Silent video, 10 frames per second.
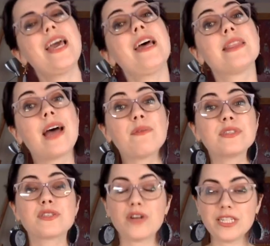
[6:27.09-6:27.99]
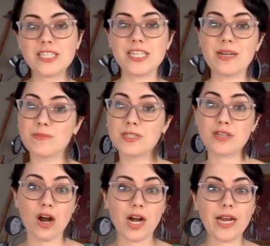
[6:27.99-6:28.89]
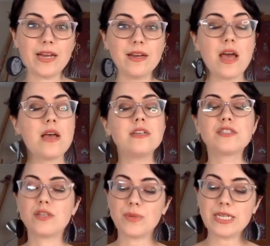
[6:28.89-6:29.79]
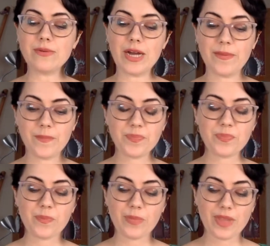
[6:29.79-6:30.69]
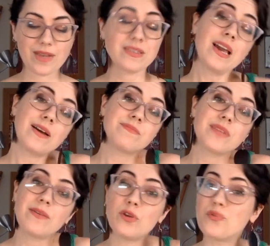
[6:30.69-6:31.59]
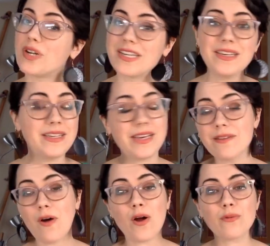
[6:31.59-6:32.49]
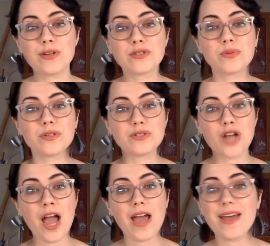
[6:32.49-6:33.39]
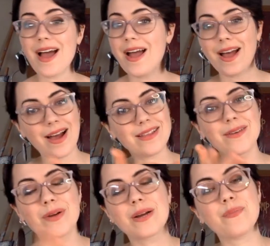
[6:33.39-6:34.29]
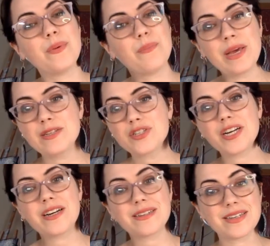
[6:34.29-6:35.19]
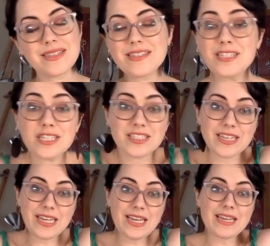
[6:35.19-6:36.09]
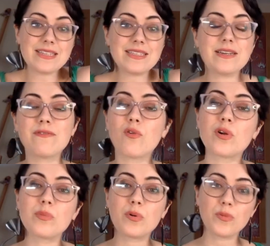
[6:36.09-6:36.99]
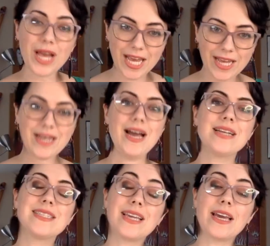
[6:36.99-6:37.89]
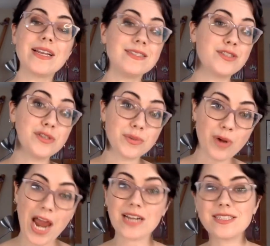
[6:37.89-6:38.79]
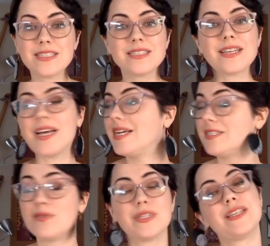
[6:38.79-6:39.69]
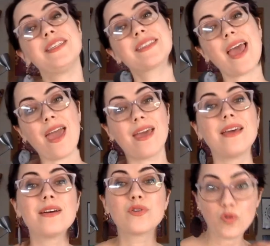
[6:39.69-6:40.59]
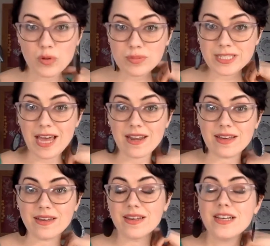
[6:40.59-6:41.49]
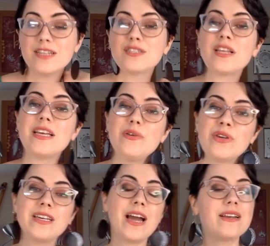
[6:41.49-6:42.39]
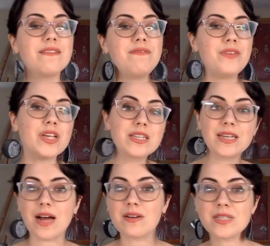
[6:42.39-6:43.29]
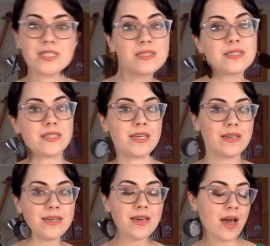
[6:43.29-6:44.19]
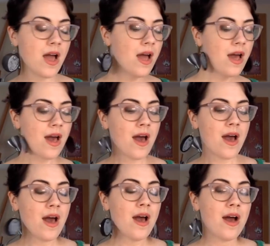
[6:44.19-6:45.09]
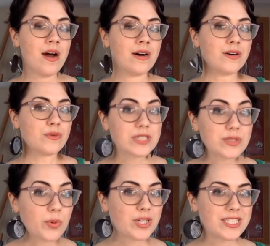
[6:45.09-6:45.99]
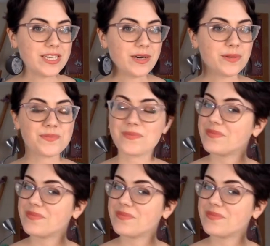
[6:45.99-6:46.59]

That was cringy, I'm sorry. So anyway, yeah, if you want to give Art Ritual a try, I highly recommend Patreon, because it's just an easy, affordable way to get into the practice, into at least a group setting, so that you can kind of feel it out and see what supports you.